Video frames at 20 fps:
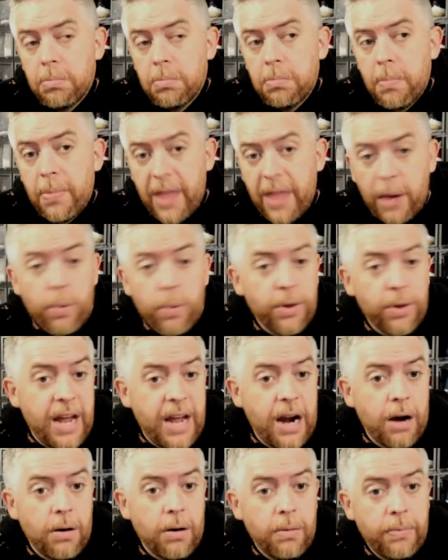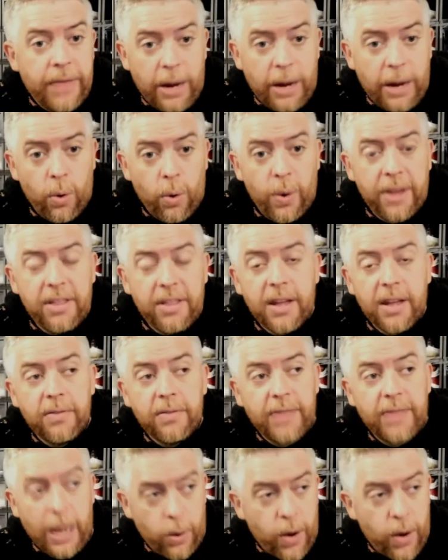They were there. They were with it.
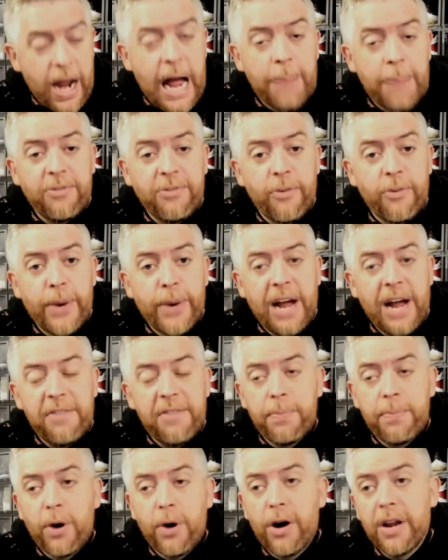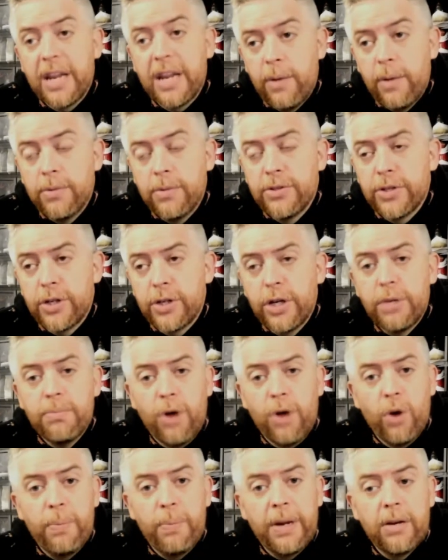They were happy for Private Party. It was a good
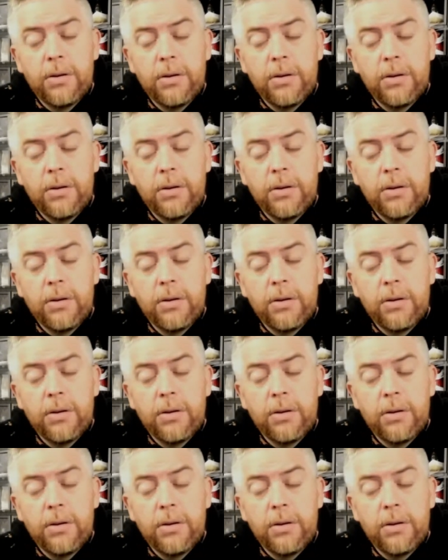moment.